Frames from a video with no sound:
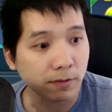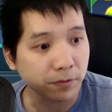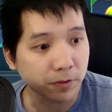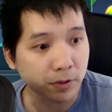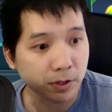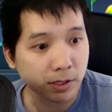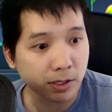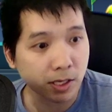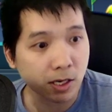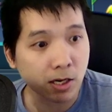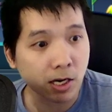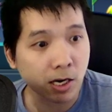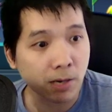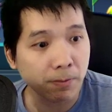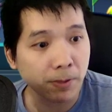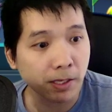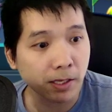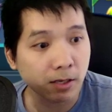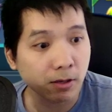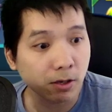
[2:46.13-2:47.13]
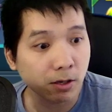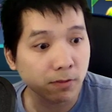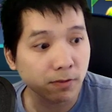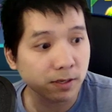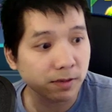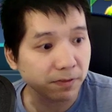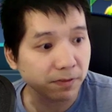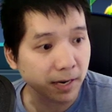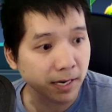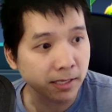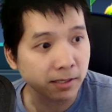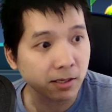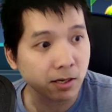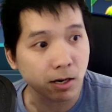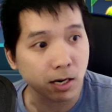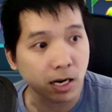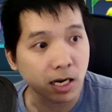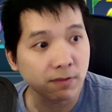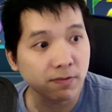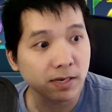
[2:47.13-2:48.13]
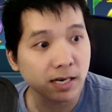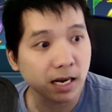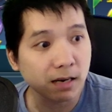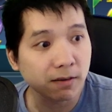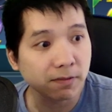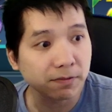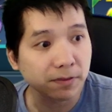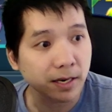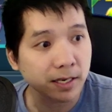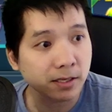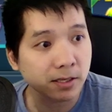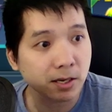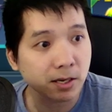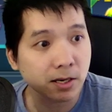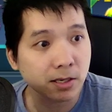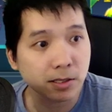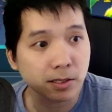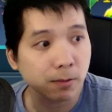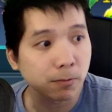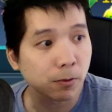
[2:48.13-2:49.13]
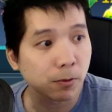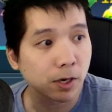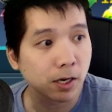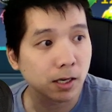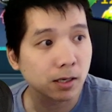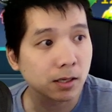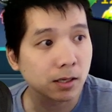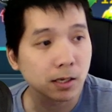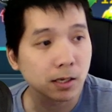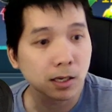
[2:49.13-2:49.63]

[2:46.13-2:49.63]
4-star epic here, or even 5-star. I even have 5-star somewhere.